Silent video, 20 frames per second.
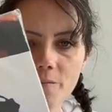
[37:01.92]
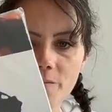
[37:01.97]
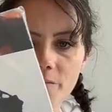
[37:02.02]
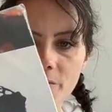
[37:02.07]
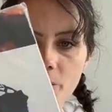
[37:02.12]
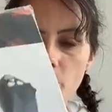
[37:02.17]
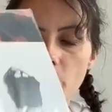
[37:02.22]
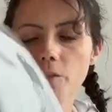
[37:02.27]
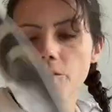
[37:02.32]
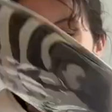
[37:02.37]

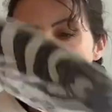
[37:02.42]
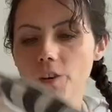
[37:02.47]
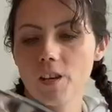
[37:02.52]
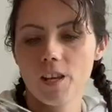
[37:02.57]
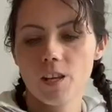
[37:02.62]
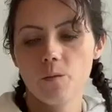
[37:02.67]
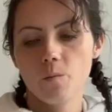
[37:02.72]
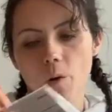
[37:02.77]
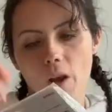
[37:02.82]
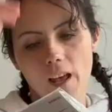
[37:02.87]
Whether or not
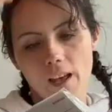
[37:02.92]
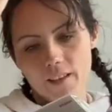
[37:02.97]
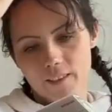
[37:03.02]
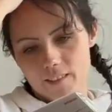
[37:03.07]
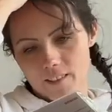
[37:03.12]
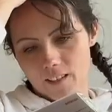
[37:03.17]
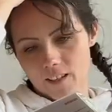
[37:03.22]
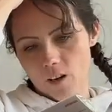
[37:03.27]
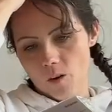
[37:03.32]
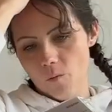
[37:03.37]
he wears
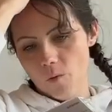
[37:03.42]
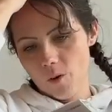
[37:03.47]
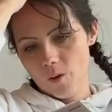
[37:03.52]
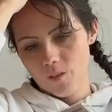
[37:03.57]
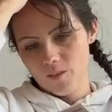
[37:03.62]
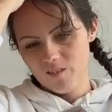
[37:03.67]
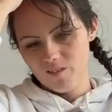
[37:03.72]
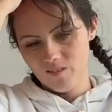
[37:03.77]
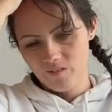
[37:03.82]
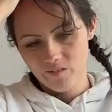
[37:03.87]
it, I
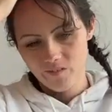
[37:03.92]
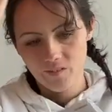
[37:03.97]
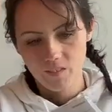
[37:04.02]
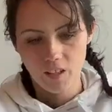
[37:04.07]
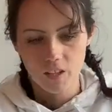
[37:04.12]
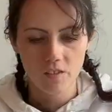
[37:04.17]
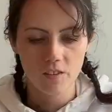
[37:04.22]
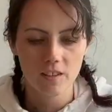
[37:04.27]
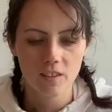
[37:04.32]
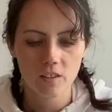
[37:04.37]
won't.
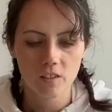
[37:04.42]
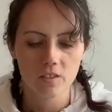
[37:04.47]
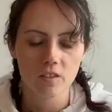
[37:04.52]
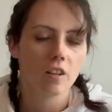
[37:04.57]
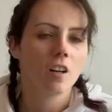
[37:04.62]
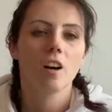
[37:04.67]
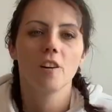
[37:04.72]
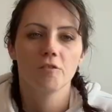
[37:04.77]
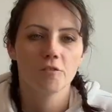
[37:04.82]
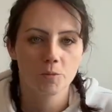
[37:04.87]
If he looks
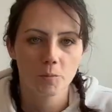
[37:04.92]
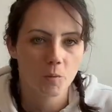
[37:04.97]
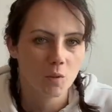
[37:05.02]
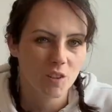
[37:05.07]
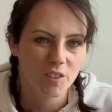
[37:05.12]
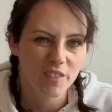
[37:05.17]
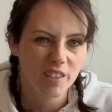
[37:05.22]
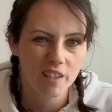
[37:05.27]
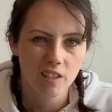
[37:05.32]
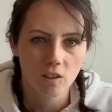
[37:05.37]
uncomfortable, I'll
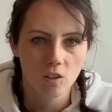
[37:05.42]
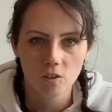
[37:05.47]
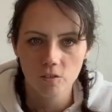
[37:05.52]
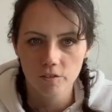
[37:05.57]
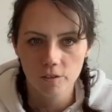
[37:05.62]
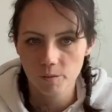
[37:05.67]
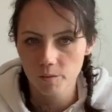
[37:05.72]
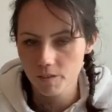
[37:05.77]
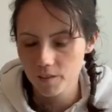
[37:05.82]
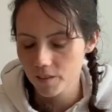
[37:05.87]
take it off
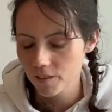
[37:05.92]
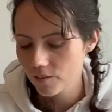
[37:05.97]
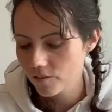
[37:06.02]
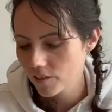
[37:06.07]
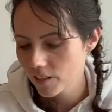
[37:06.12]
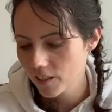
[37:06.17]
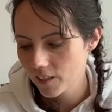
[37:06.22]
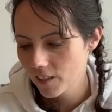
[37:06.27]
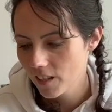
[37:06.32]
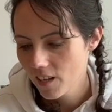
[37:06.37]
him because I don't
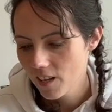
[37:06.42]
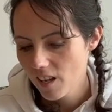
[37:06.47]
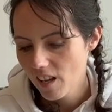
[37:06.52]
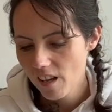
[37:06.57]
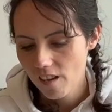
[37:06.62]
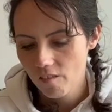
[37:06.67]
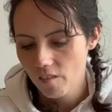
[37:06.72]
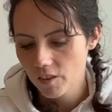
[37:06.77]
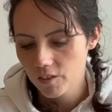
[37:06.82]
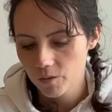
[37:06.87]

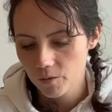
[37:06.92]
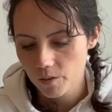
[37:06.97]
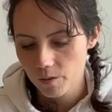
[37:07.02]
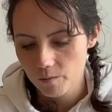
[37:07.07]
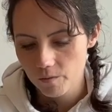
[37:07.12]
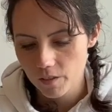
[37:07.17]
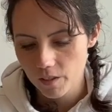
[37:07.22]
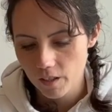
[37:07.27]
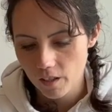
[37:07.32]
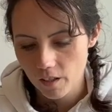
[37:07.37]
want him
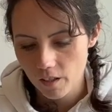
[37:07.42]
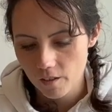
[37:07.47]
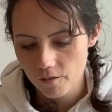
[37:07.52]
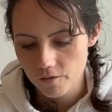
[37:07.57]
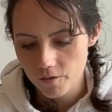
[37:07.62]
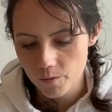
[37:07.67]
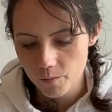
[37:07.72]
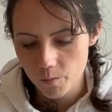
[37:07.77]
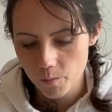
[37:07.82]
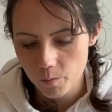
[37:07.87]
feeling
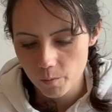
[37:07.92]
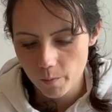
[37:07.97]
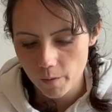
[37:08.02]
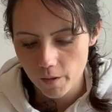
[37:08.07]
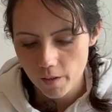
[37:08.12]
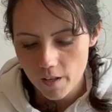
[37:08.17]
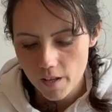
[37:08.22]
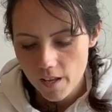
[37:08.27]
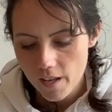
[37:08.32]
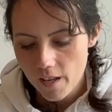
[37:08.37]
uncomfortable.
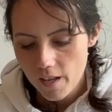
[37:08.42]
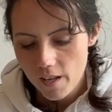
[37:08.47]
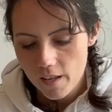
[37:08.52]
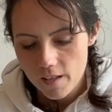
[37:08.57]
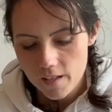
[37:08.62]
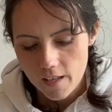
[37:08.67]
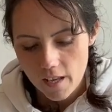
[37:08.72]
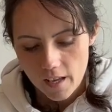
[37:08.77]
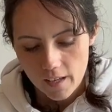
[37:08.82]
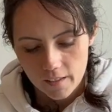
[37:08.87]
But
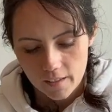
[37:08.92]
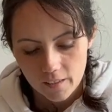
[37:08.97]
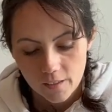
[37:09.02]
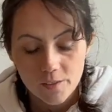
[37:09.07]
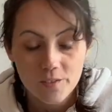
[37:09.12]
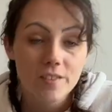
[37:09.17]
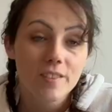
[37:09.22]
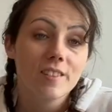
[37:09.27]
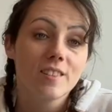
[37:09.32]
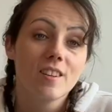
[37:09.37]
yeah,
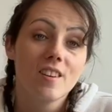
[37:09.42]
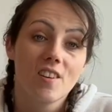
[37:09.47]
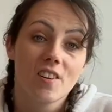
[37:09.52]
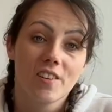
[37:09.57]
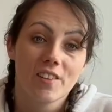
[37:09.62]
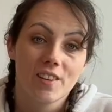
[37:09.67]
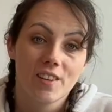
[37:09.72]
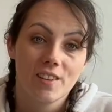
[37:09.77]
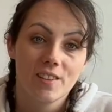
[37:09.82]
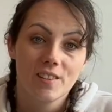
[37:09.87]
glows in the dark
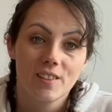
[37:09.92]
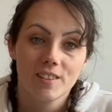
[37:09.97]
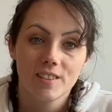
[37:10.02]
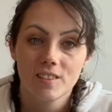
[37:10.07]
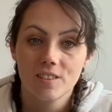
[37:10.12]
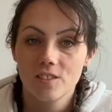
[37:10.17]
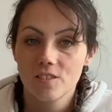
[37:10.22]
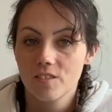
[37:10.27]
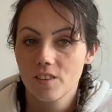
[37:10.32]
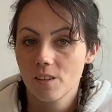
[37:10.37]
though. I don't
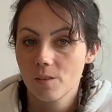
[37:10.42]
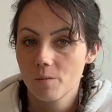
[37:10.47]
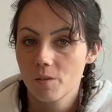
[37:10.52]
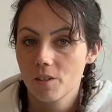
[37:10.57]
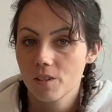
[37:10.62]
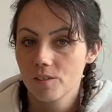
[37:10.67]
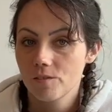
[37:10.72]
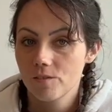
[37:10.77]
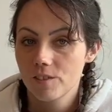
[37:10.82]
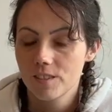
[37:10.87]
know if that
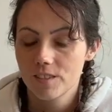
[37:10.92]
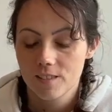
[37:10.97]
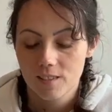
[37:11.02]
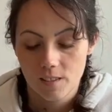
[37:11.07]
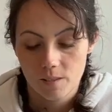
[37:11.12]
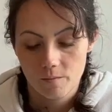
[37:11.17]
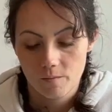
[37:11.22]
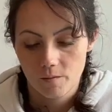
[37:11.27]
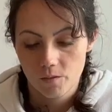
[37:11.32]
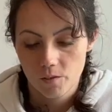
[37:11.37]
might convince
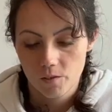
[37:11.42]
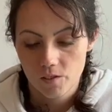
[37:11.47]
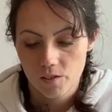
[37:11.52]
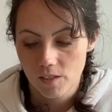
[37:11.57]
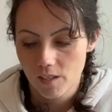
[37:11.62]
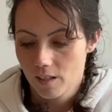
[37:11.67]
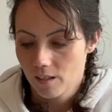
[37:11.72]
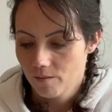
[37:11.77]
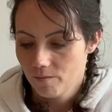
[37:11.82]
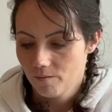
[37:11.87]
him. We'll
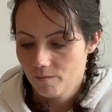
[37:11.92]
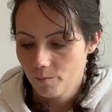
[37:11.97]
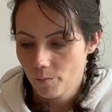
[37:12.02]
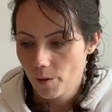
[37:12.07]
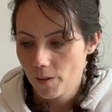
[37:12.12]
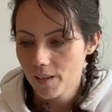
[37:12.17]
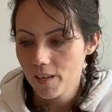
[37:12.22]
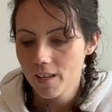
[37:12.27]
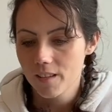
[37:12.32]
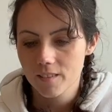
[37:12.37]
see.
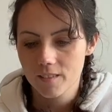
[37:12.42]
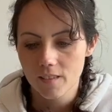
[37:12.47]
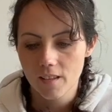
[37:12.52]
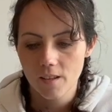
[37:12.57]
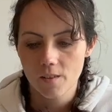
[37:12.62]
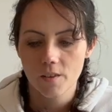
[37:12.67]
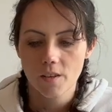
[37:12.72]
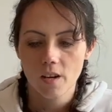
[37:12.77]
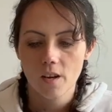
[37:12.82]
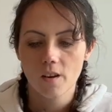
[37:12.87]
But yeah, so there
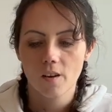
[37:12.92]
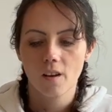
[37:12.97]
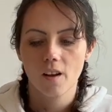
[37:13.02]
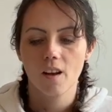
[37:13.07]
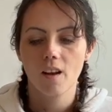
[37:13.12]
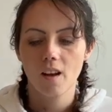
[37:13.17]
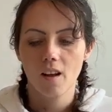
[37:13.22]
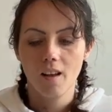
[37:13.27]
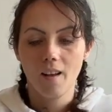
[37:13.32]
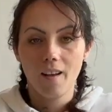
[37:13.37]
we go.
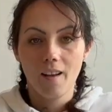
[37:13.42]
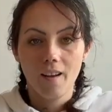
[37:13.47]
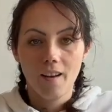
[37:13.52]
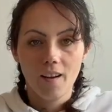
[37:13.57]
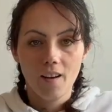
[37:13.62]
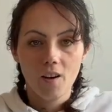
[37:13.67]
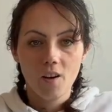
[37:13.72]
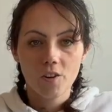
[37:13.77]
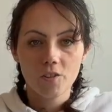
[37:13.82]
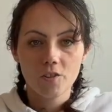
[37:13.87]

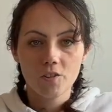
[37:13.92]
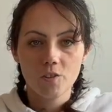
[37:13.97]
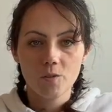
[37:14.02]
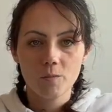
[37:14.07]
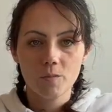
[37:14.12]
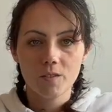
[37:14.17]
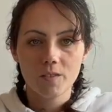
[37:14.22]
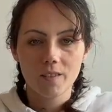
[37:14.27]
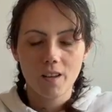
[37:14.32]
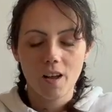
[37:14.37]

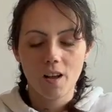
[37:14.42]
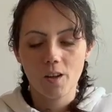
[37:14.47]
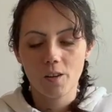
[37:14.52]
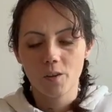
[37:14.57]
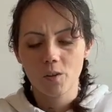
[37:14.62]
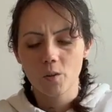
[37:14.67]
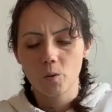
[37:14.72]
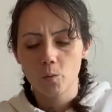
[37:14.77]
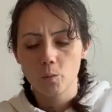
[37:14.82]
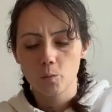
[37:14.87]
Costume's
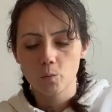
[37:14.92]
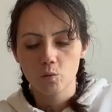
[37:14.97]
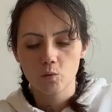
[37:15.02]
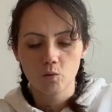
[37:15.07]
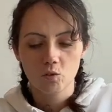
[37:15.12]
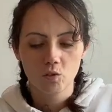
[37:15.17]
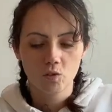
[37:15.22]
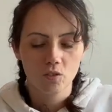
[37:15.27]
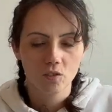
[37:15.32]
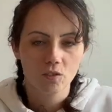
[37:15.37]
done.
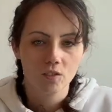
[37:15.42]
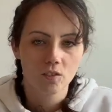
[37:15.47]
Whoosh.